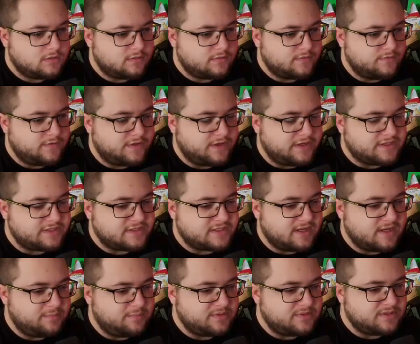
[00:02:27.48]
For this
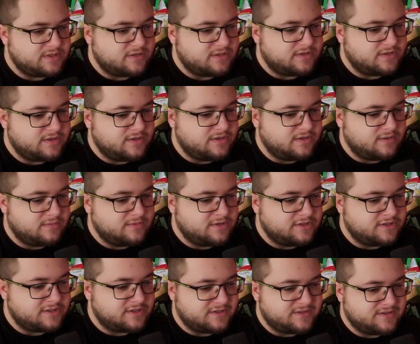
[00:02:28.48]
episode, though, you know what I'm gonna
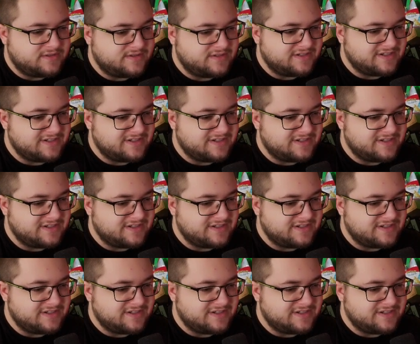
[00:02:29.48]
do?